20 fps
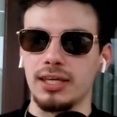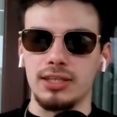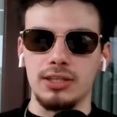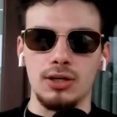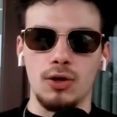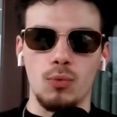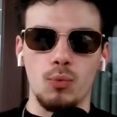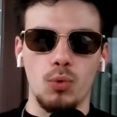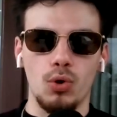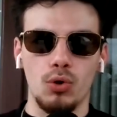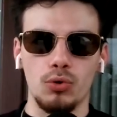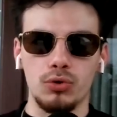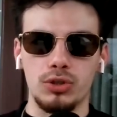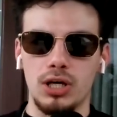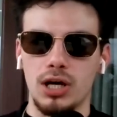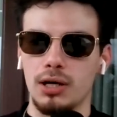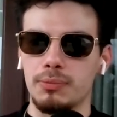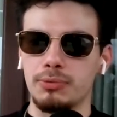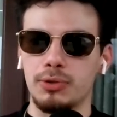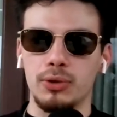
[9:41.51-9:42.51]
you know, World
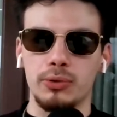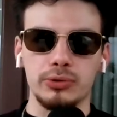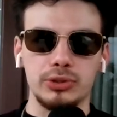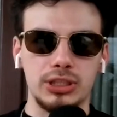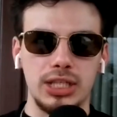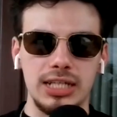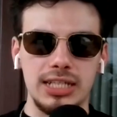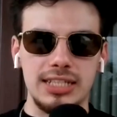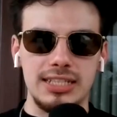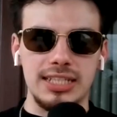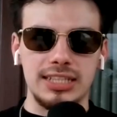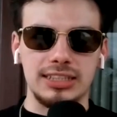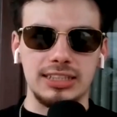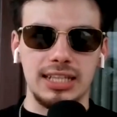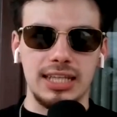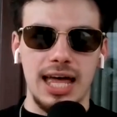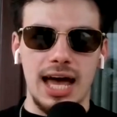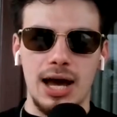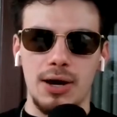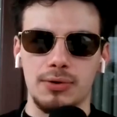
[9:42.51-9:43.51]
Cup goals getting
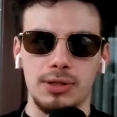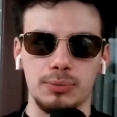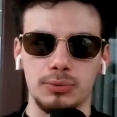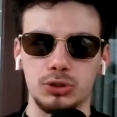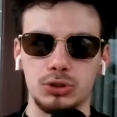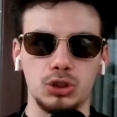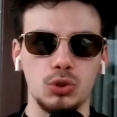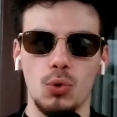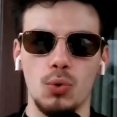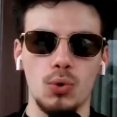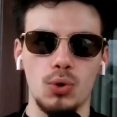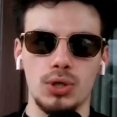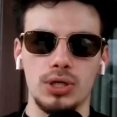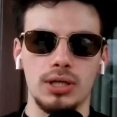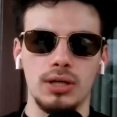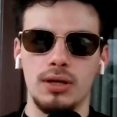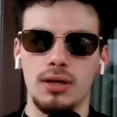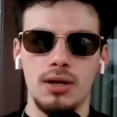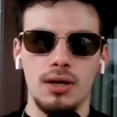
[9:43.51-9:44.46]
disallowed that were scored